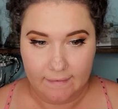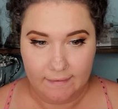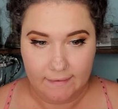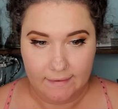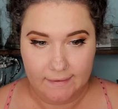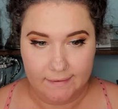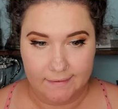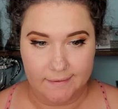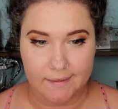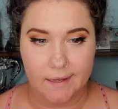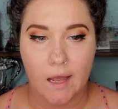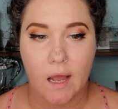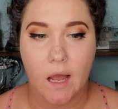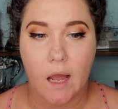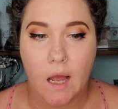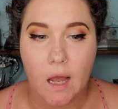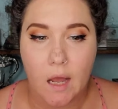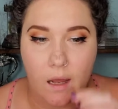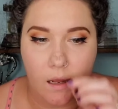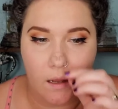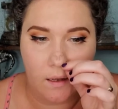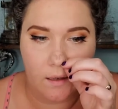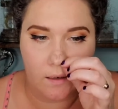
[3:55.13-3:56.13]

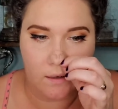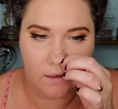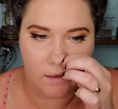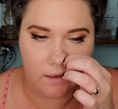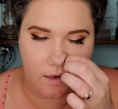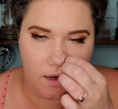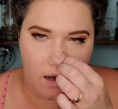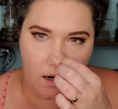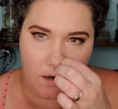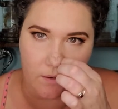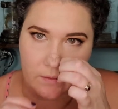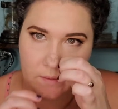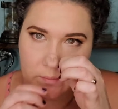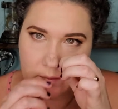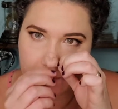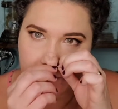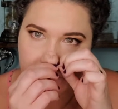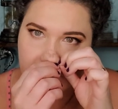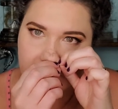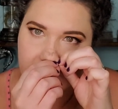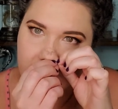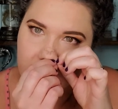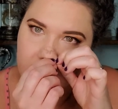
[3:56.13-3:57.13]
I gotta
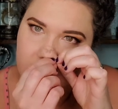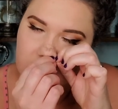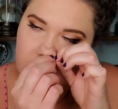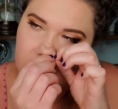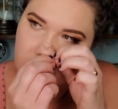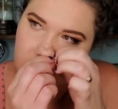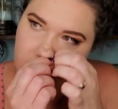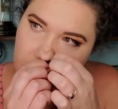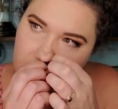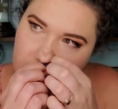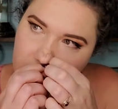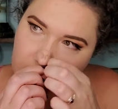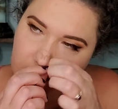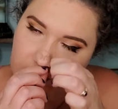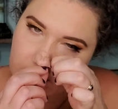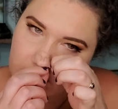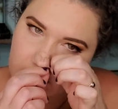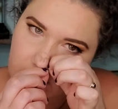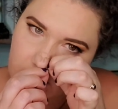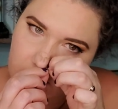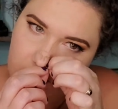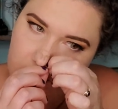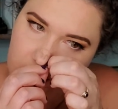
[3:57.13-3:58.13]
remove this. Here we
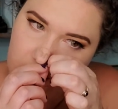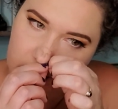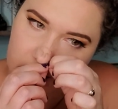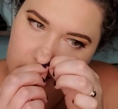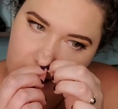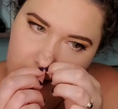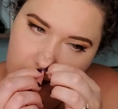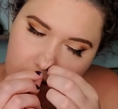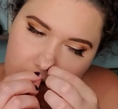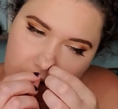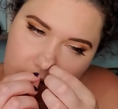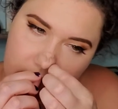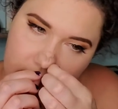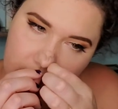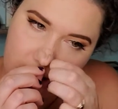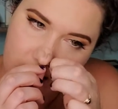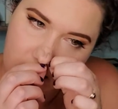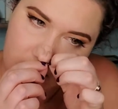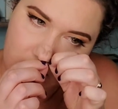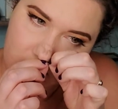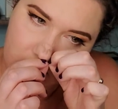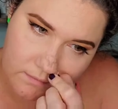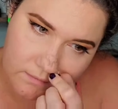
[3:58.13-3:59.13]
go, here we go, here we go.